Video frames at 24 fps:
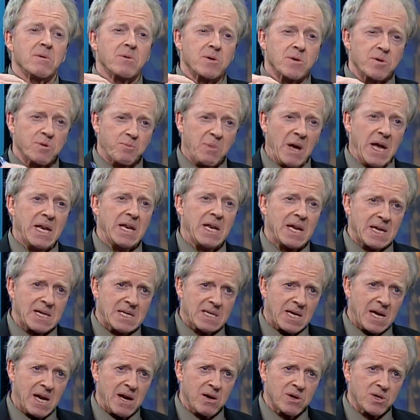spending
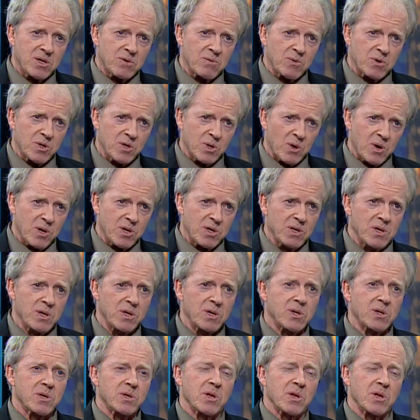scarce resources